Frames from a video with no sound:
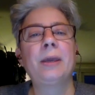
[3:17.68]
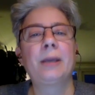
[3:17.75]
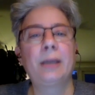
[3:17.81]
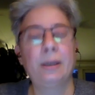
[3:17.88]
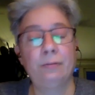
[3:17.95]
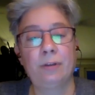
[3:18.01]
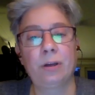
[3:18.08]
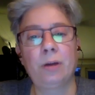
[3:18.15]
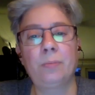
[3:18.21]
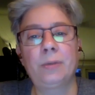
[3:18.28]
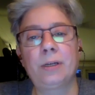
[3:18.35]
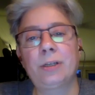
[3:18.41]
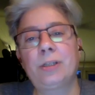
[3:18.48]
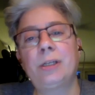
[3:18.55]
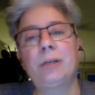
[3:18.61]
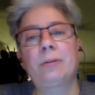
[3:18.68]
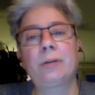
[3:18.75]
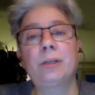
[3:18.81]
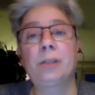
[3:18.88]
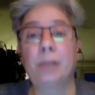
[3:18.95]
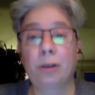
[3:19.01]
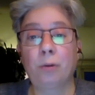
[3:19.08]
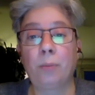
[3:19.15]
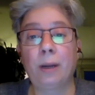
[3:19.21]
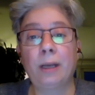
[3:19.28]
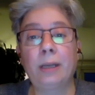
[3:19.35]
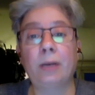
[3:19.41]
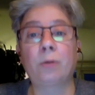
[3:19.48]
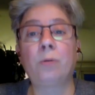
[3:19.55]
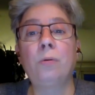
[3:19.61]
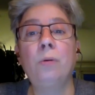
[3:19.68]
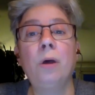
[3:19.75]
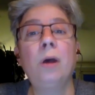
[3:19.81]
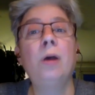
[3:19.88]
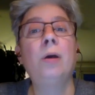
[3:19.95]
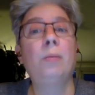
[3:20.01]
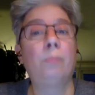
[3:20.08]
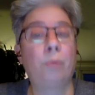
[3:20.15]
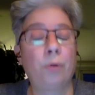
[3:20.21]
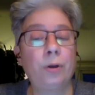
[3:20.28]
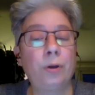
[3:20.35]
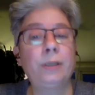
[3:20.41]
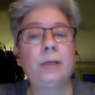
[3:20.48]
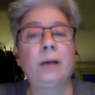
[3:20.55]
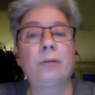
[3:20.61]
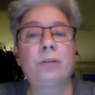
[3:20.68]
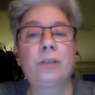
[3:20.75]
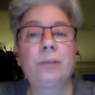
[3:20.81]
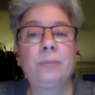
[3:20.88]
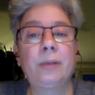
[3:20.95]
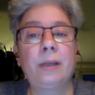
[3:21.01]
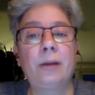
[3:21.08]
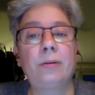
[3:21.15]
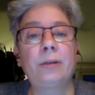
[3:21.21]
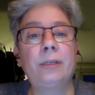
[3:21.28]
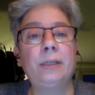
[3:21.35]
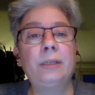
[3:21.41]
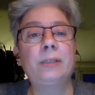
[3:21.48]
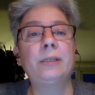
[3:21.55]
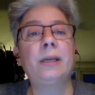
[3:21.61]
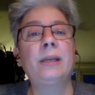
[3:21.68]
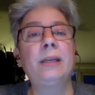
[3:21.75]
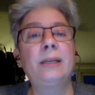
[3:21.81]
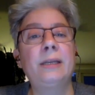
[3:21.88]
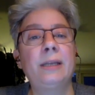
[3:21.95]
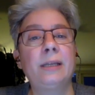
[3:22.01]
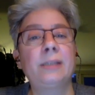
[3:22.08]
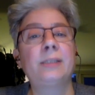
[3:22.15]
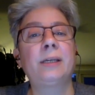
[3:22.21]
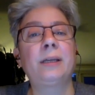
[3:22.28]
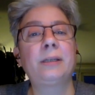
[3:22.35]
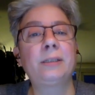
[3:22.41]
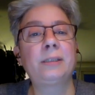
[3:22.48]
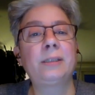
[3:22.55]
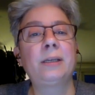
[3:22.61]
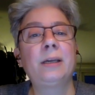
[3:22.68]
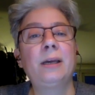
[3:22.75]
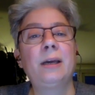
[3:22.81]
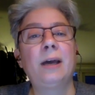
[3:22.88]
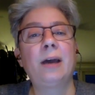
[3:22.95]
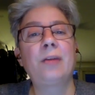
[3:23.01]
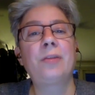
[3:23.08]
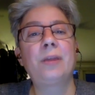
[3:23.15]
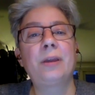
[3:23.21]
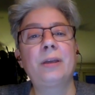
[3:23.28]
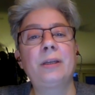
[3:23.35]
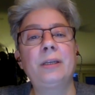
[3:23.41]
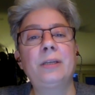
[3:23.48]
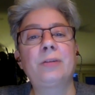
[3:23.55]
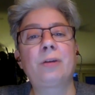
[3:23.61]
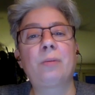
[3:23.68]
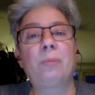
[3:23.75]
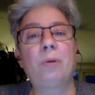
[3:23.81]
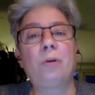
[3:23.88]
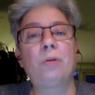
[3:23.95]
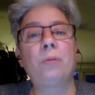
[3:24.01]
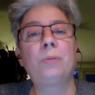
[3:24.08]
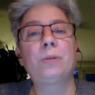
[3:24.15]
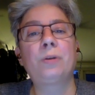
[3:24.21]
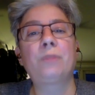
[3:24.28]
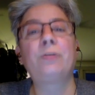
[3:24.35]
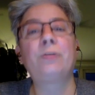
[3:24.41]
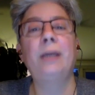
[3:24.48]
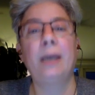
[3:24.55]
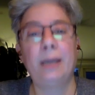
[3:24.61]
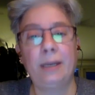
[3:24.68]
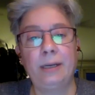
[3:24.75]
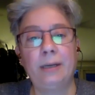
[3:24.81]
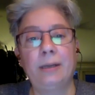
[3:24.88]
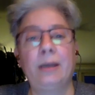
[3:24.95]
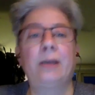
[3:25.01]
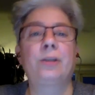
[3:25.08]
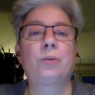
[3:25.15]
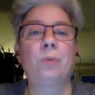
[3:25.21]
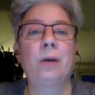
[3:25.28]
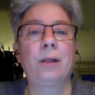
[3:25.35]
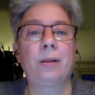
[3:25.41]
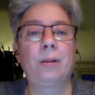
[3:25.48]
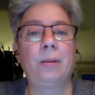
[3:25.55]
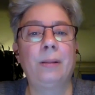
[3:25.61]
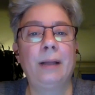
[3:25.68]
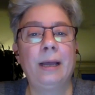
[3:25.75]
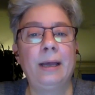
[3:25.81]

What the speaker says: giving up their secrets little by little, pointing out similarities. And in that sense, I think these are poems of gain as well.